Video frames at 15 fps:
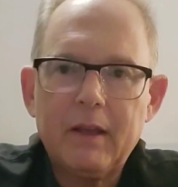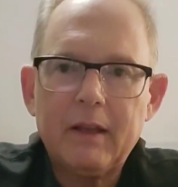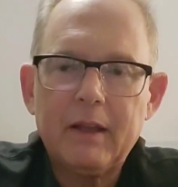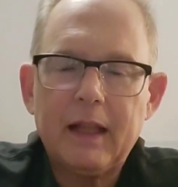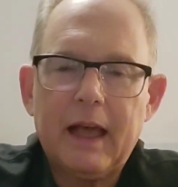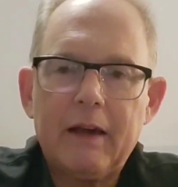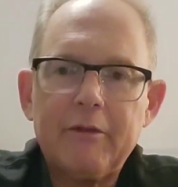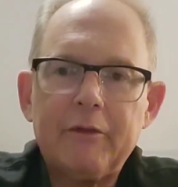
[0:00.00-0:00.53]

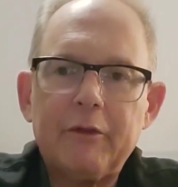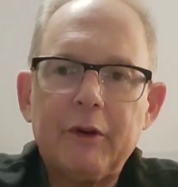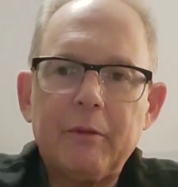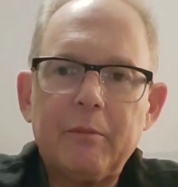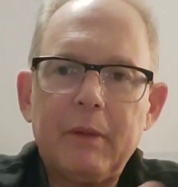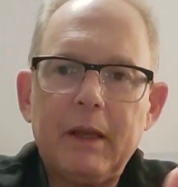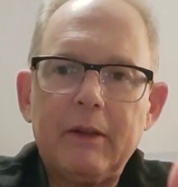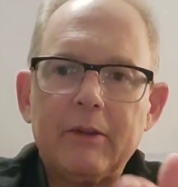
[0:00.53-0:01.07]
Live
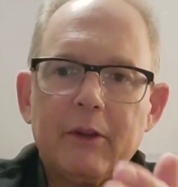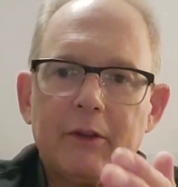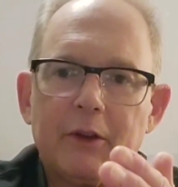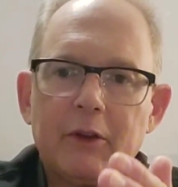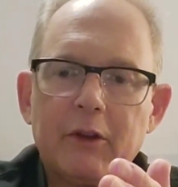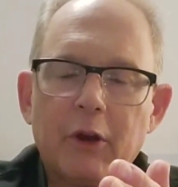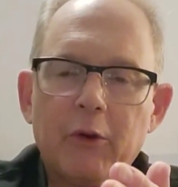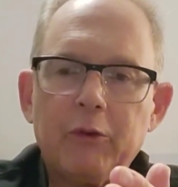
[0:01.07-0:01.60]
foot means that
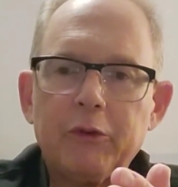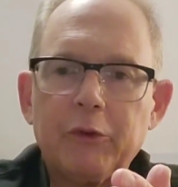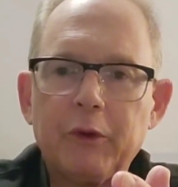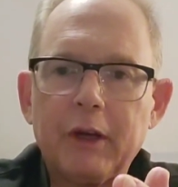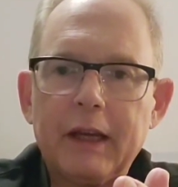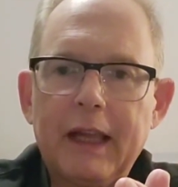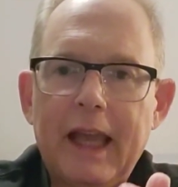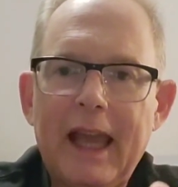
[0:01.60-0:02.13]
the toes are
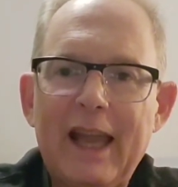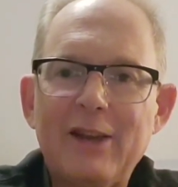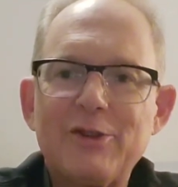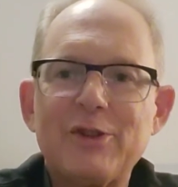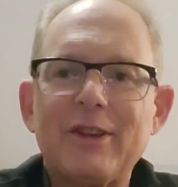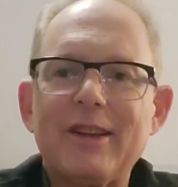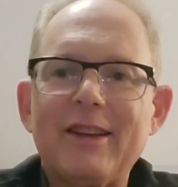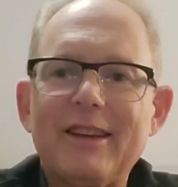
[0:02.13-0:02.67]

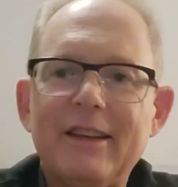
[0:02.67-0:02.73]
engaged.